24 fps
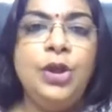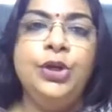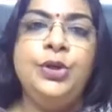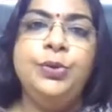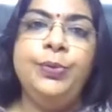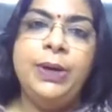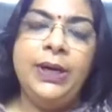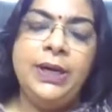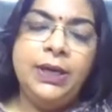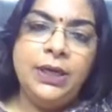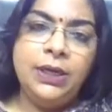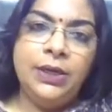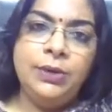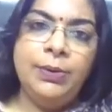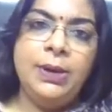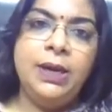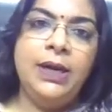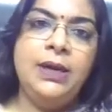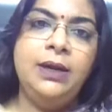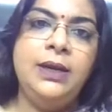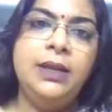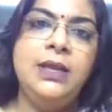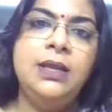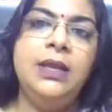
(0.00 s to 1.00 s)

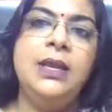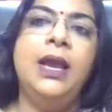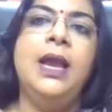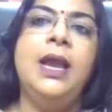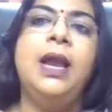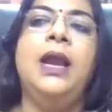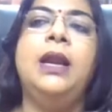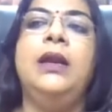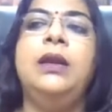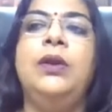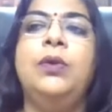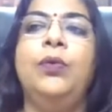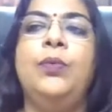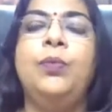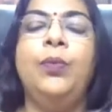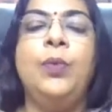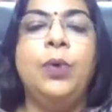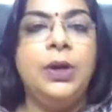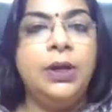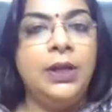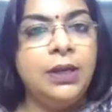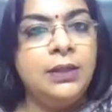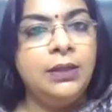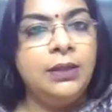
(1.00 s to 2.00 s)
2020 and
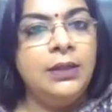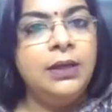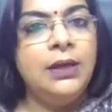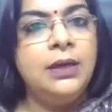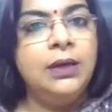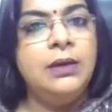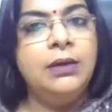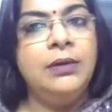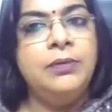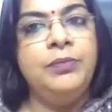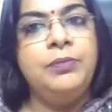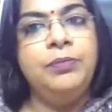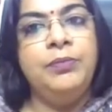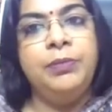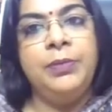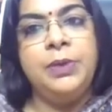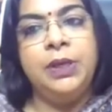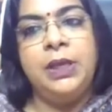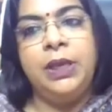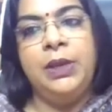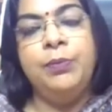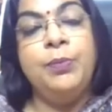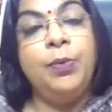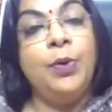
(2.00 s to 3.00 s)
what are the
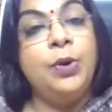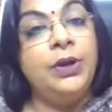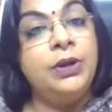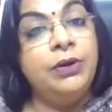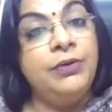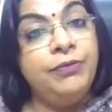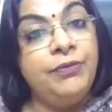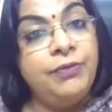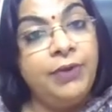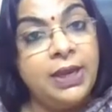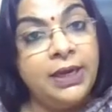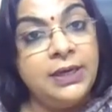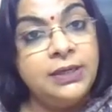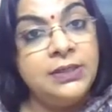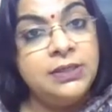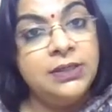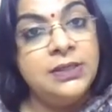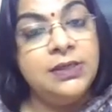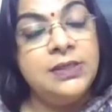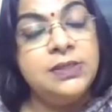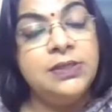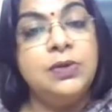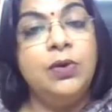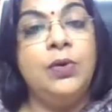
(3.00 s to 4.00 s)
mm, important
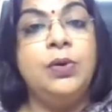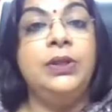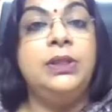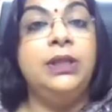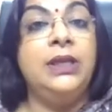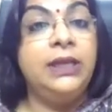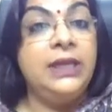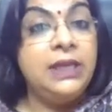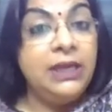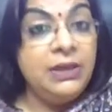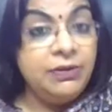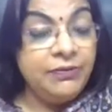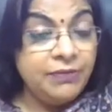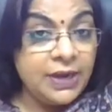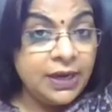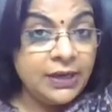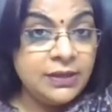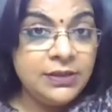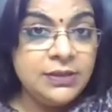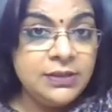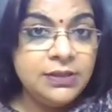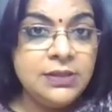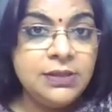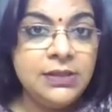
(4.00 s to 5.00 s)
factors or the key
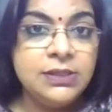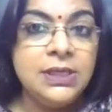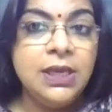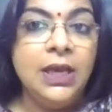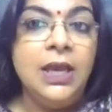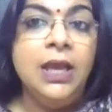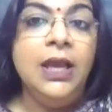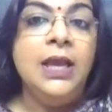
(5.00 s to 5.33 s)
factors?